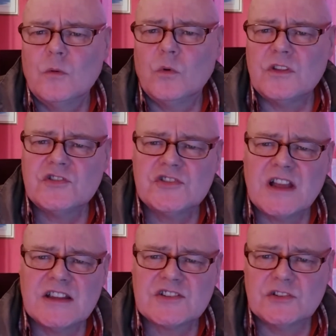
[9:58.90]
what they should
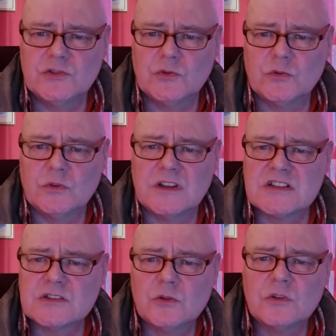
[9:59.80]
actually do
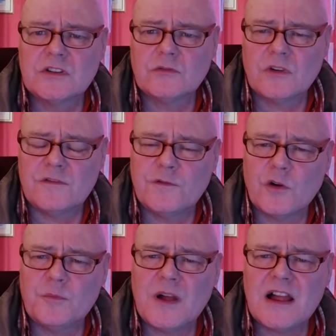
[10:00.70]
is look
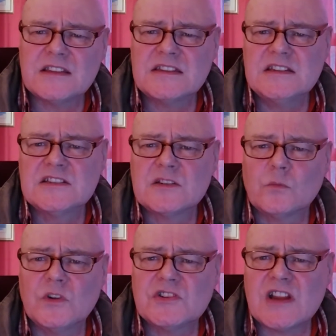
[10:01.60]
for parties which